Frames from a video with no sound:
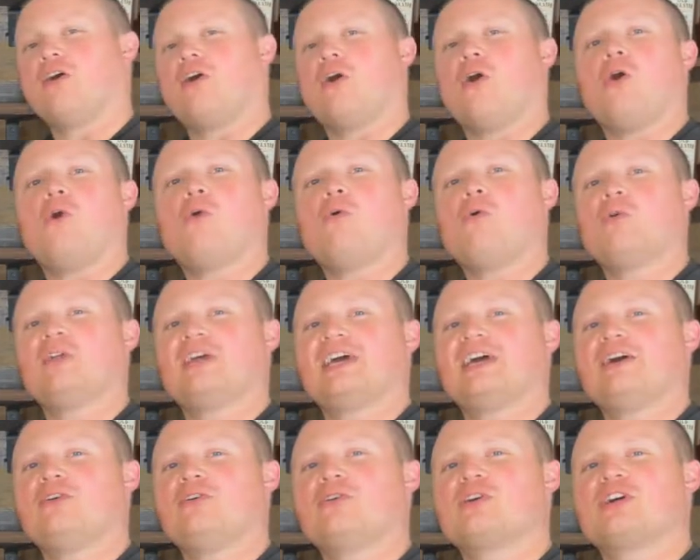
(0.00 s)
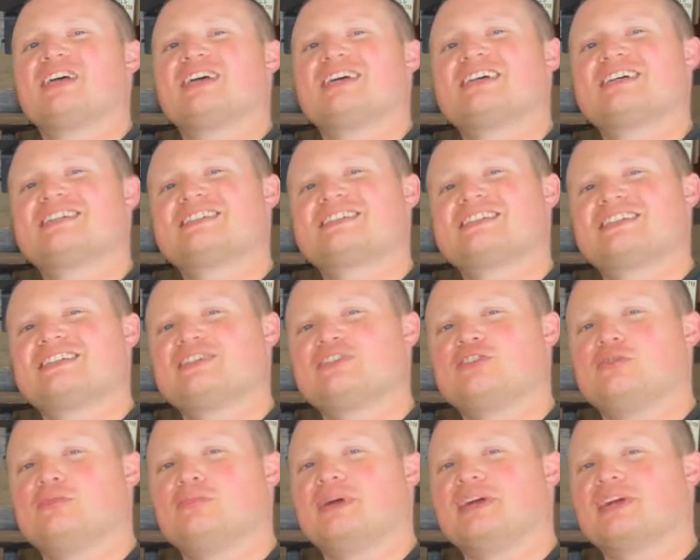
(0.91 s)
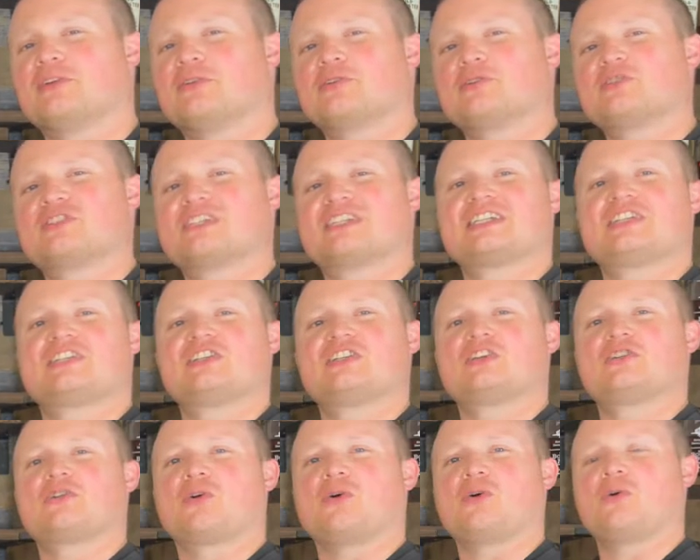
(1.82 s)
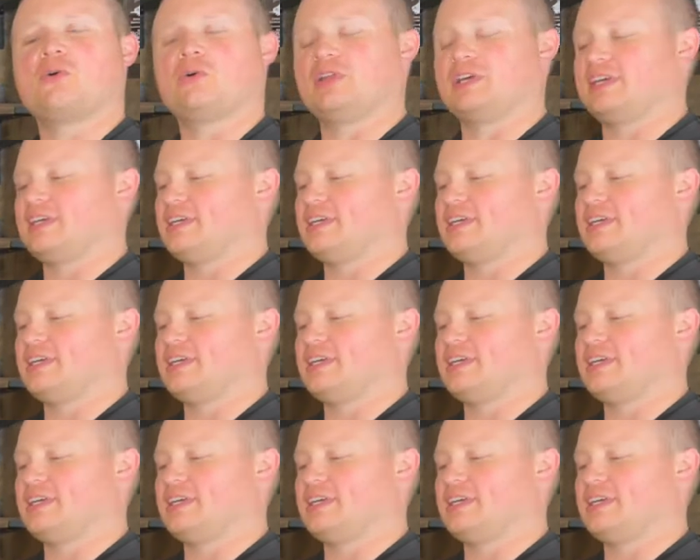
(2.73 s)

Old Elk Single Barrel, six year old